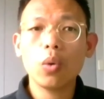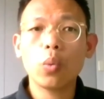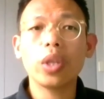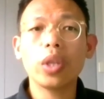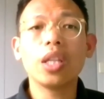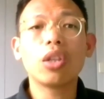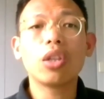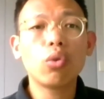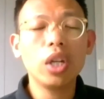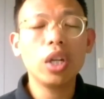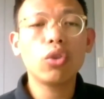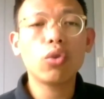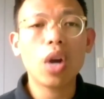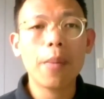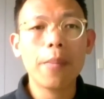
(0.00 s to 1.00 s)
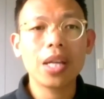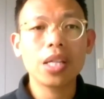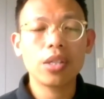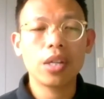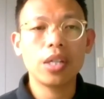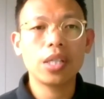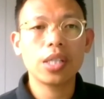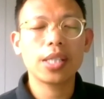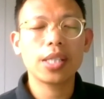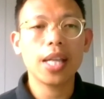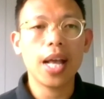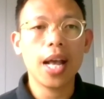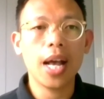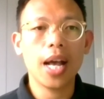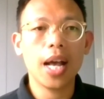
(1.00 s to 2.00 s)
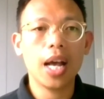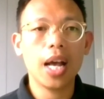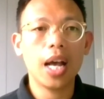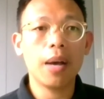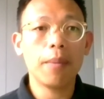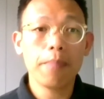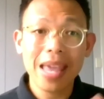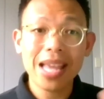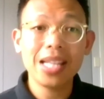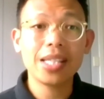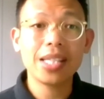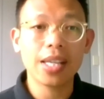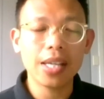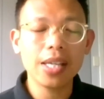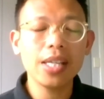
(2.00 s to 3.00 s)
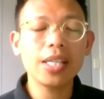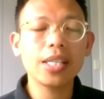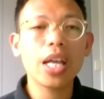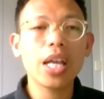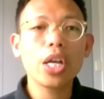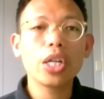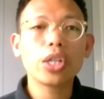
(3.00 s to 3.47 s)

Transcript: with the three trimesters uh, a basis,